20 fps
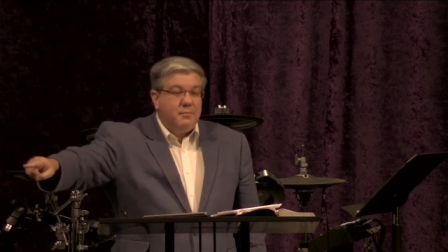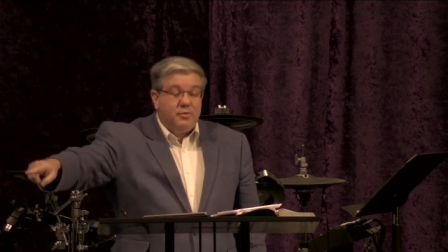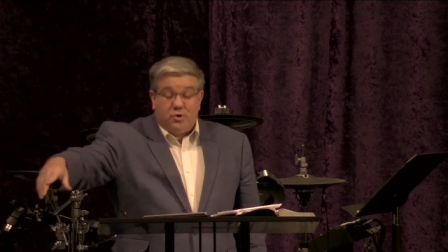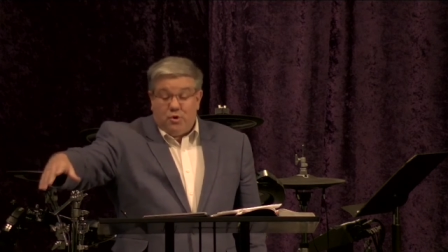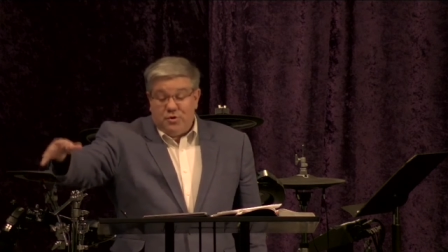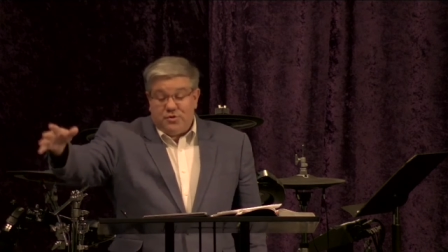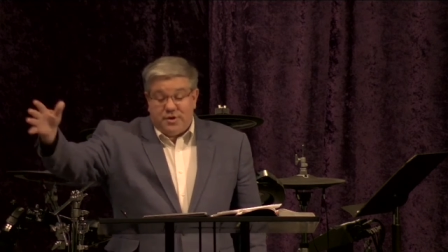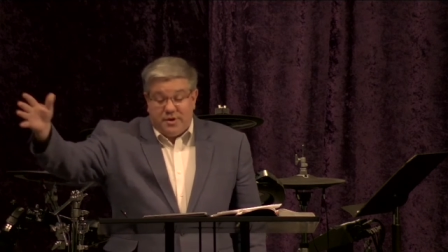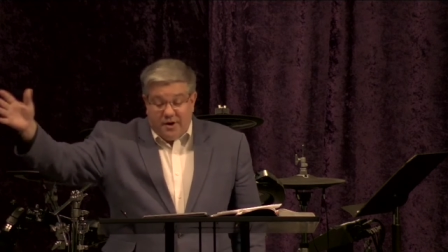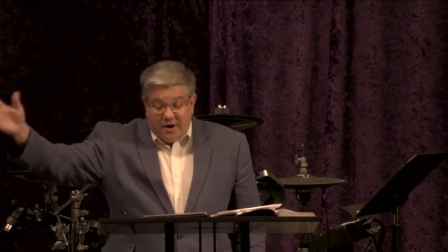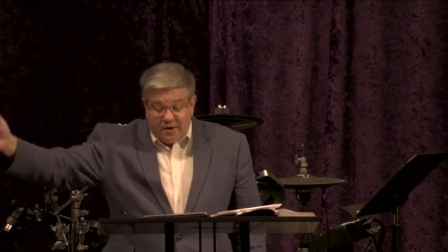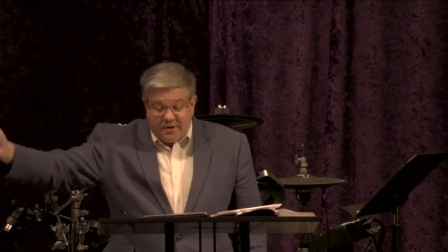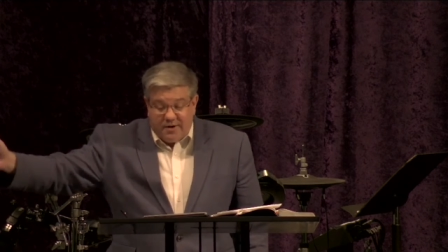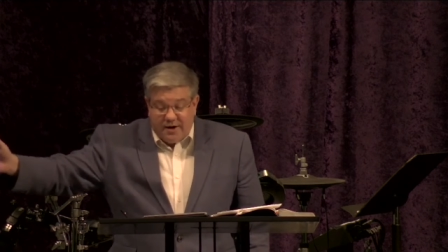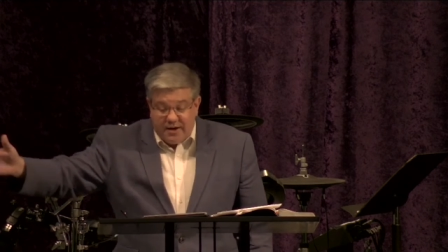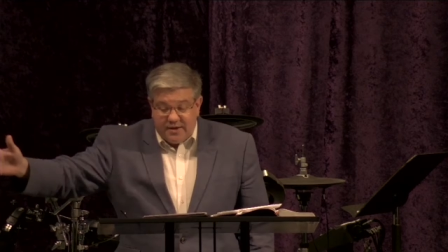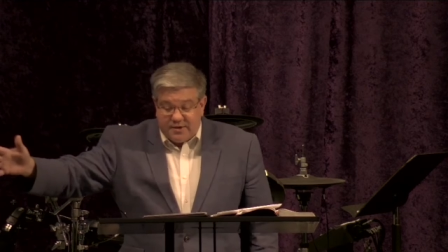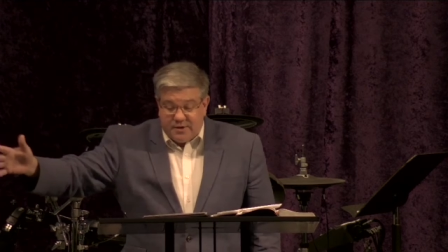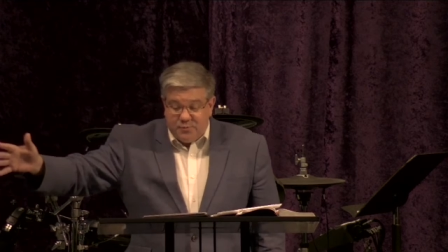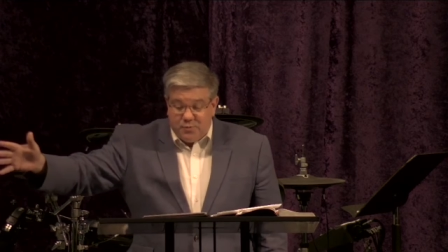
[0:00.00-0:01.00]
Of course, in our
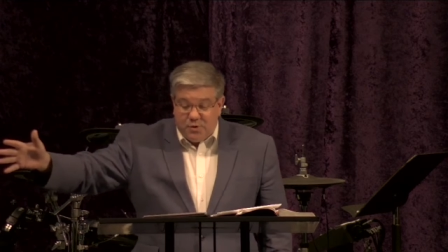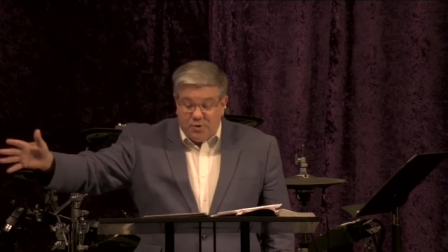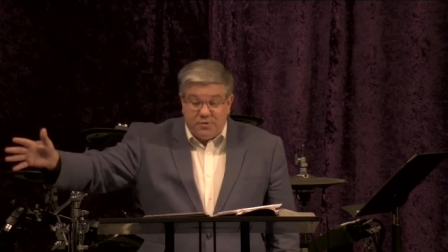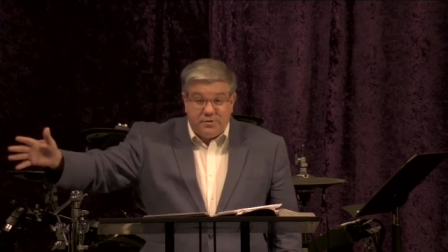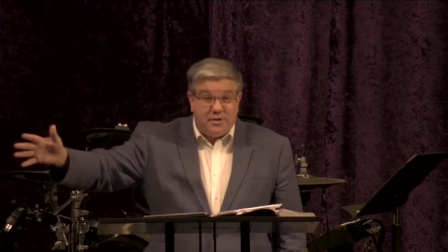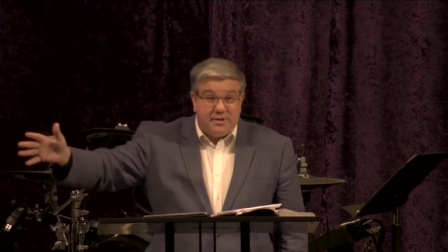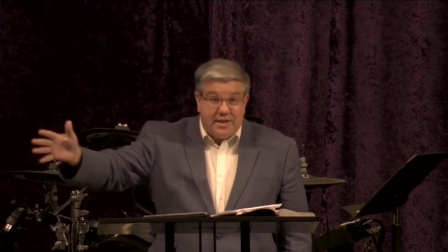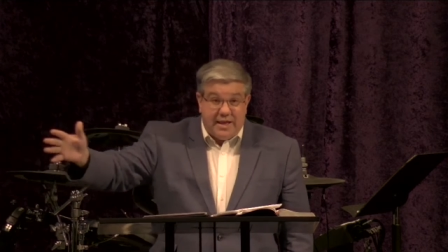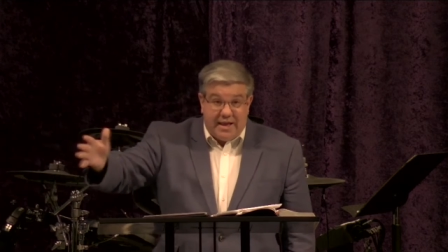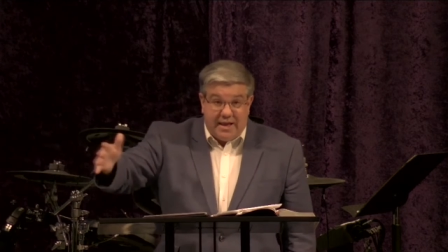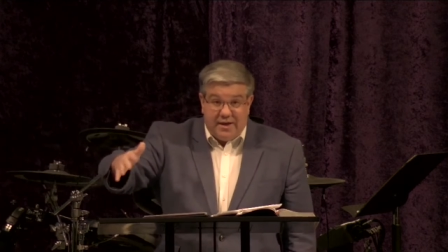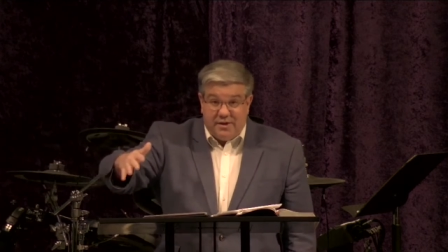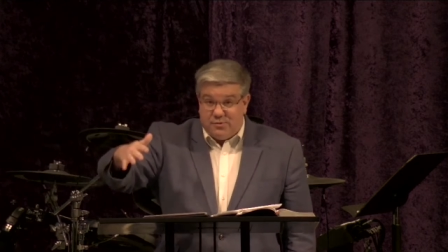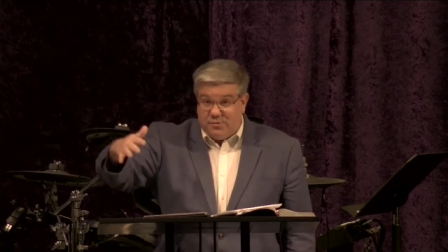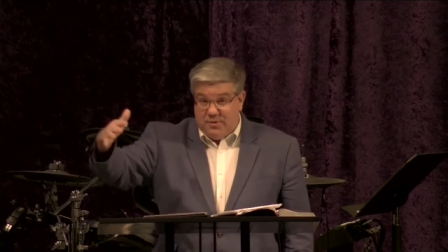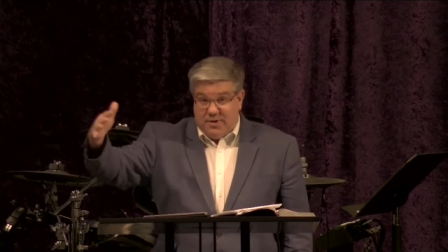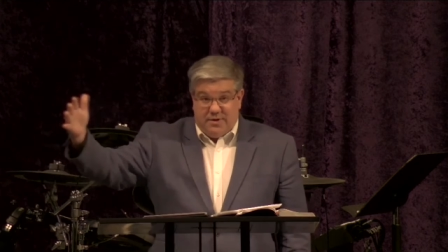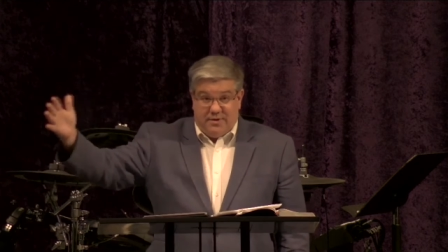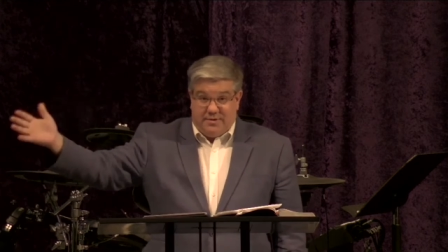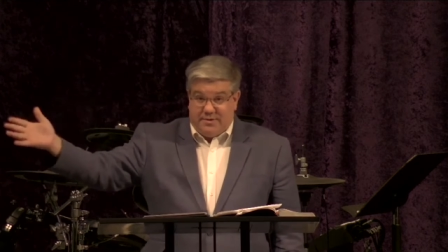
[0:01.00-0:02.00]
crazy world today,
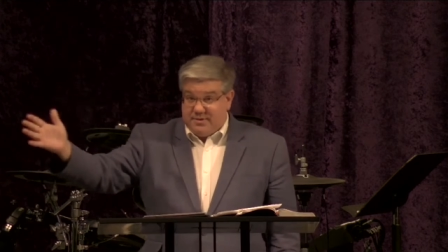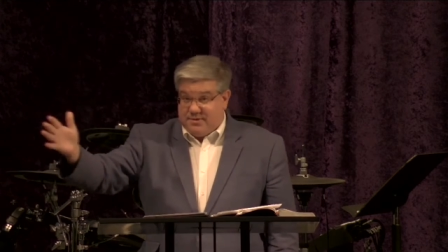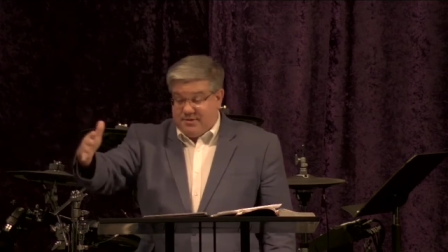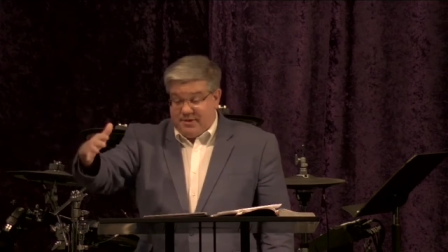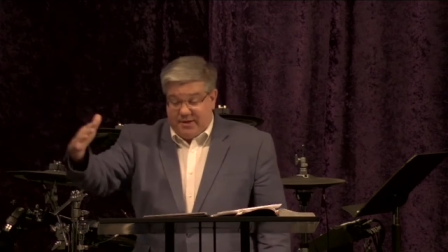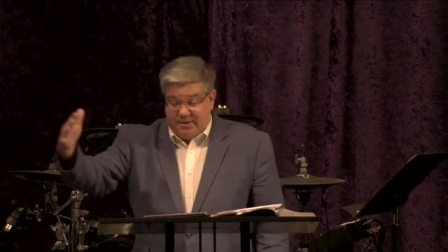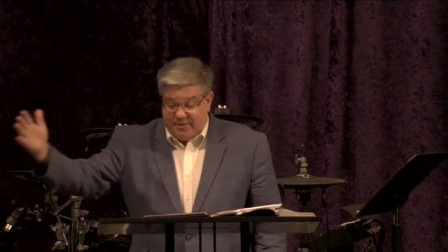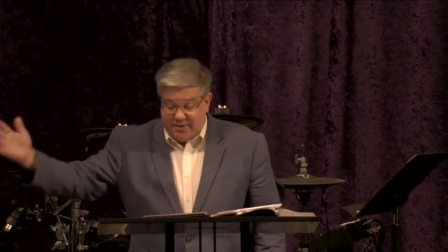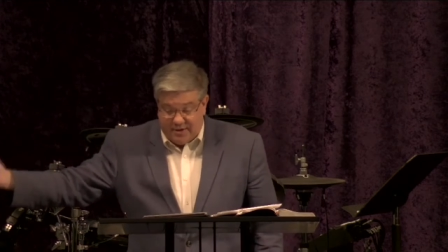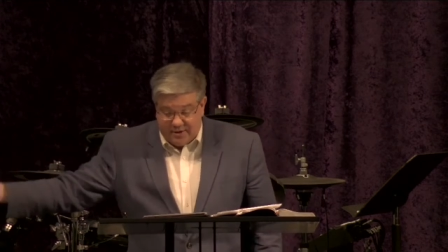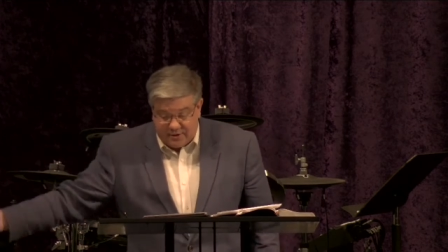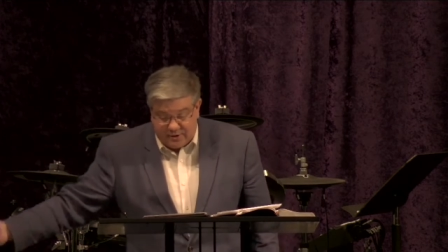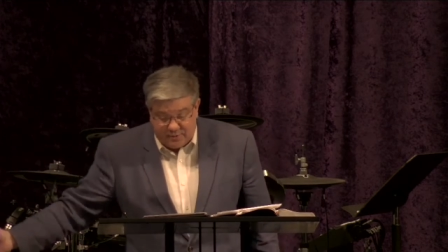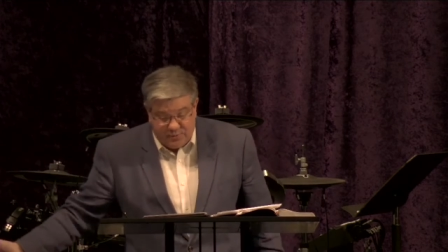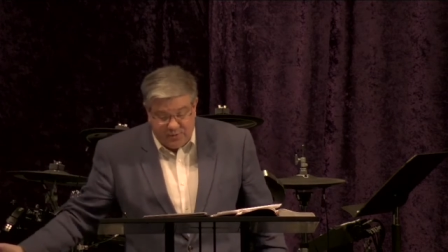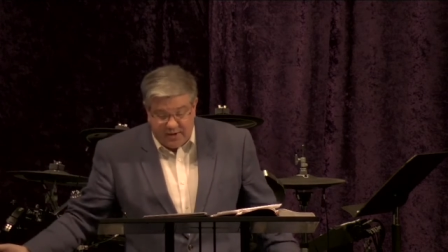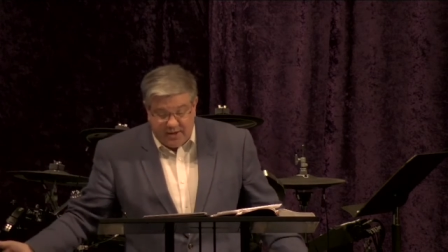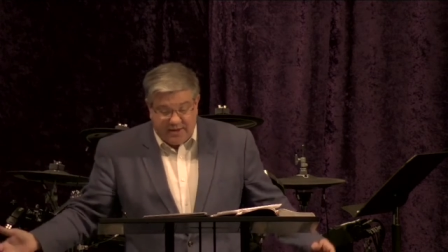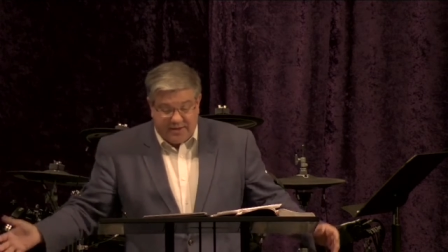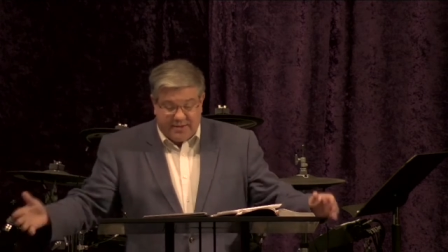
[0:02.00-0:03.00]
as we see
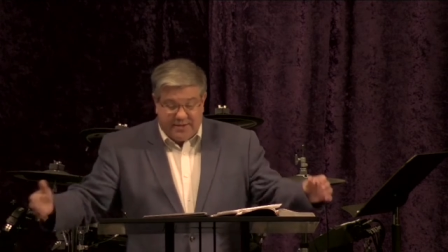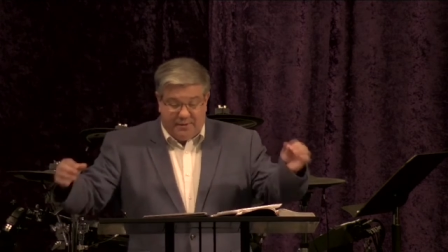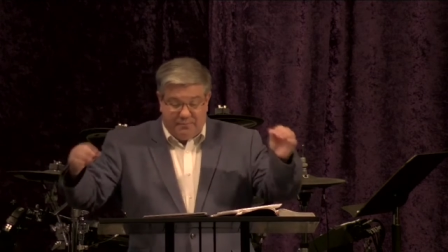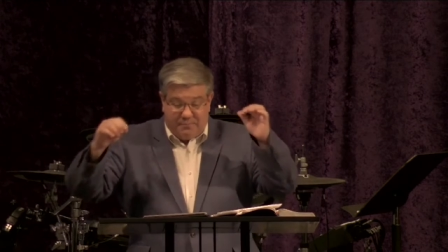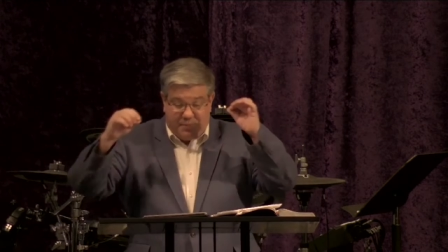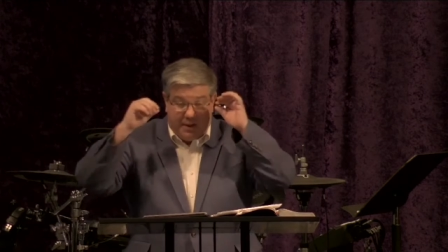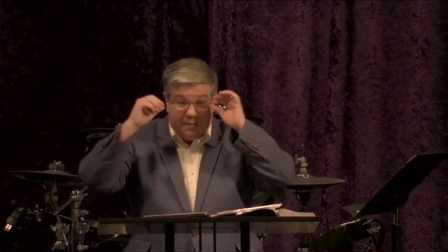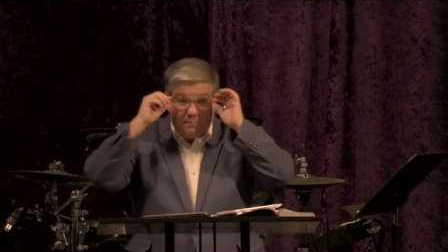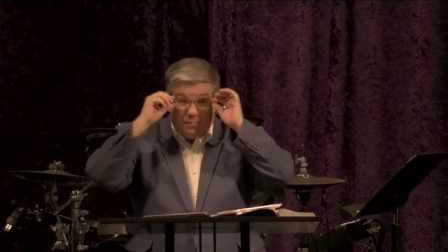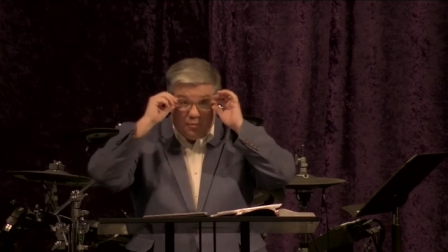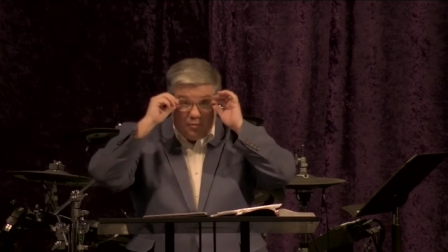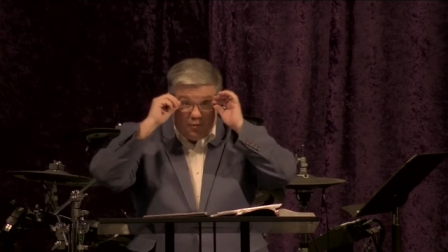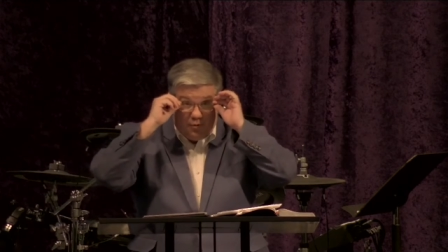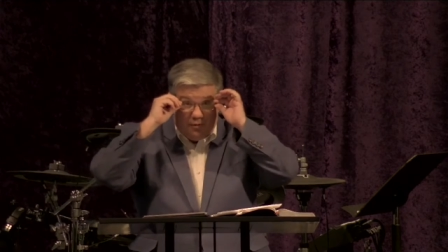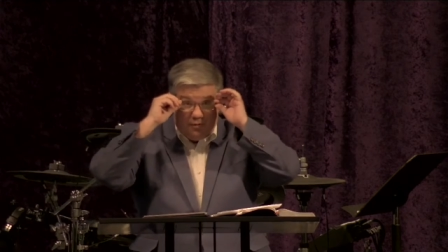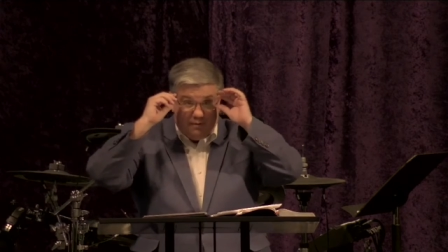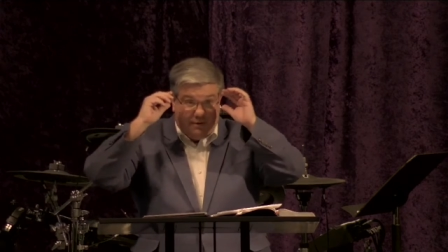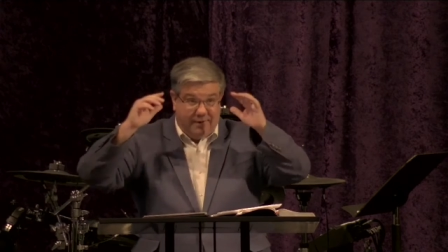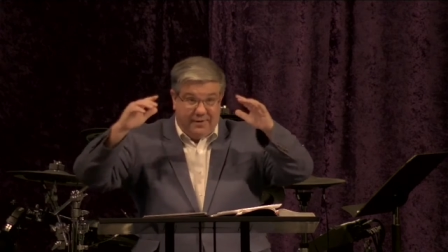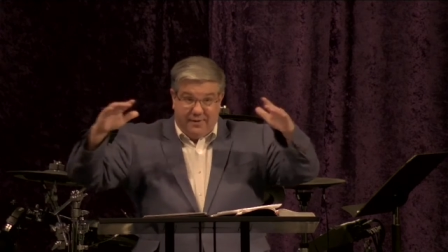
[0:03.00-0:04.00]
this week, some
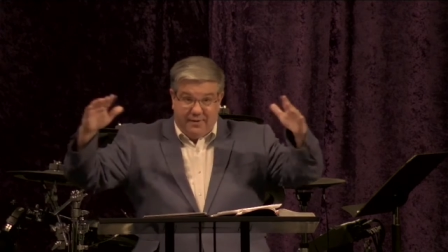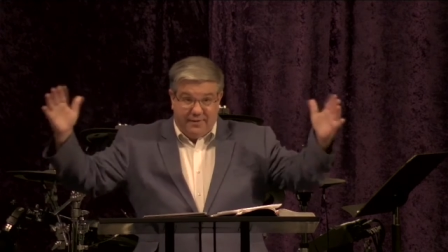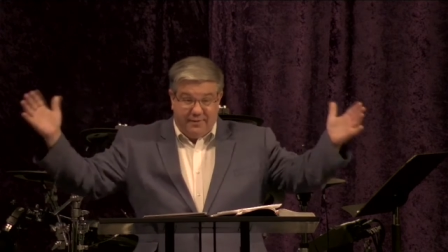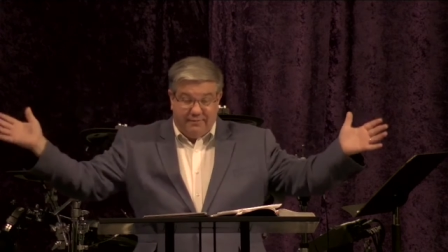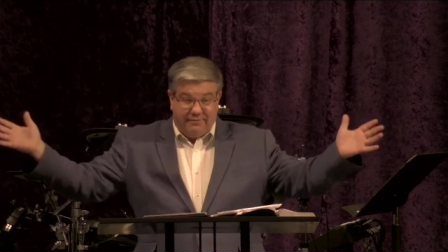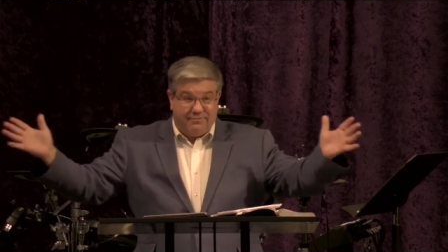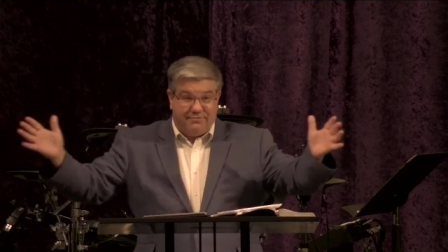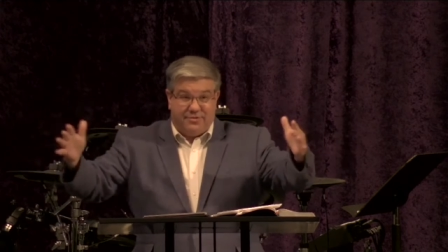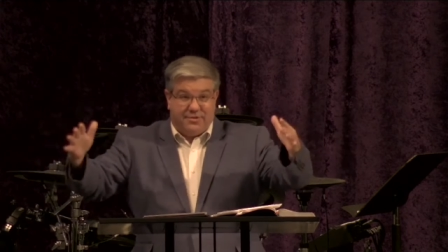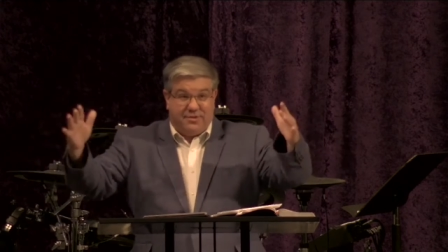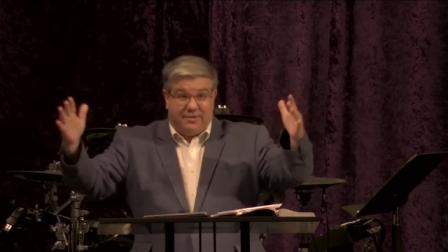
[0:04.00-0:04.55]
people are